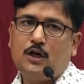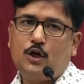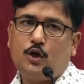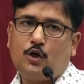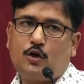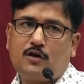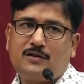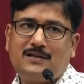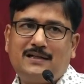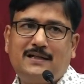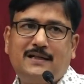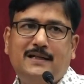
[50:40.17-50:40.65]

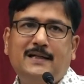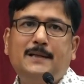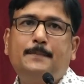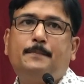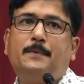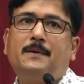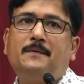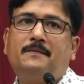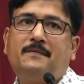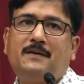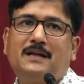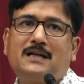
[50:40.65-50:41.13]
or the deep
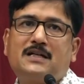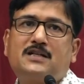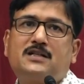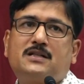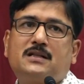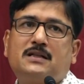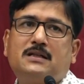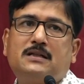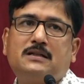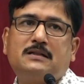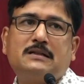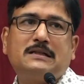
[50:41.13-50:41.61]

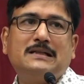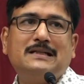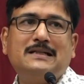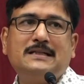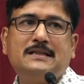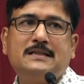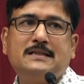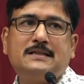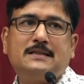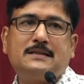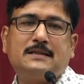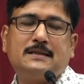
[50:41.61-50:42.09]
reflection
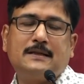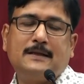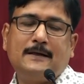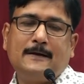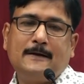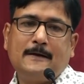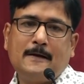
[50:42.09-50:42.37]
is